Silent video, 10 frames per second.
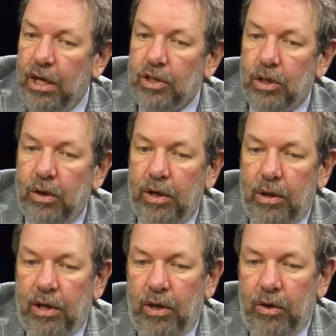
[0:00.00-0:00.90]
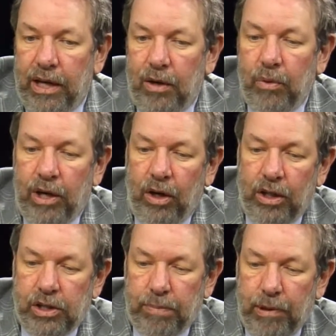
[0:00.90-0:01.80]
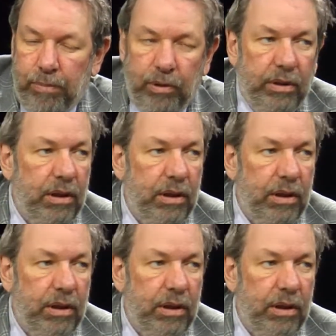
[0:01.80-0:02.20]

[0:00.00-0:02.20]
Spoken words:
So, again, we urge people,